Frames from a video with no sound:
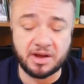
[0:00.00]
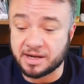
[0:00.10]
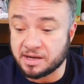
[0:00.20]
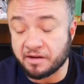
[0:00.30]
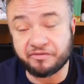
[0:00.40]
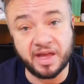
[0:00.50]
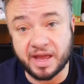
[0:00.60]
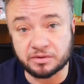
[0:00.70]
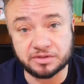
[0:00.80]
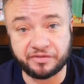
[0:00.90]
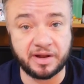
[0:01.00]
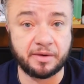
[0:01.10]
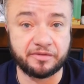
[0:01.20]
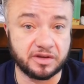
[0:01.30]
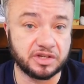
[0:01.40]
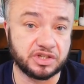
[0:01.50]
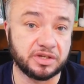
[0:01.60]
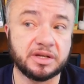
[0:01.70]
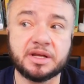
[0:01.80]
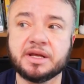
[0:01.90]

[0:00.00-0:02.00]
I love their elderflower version.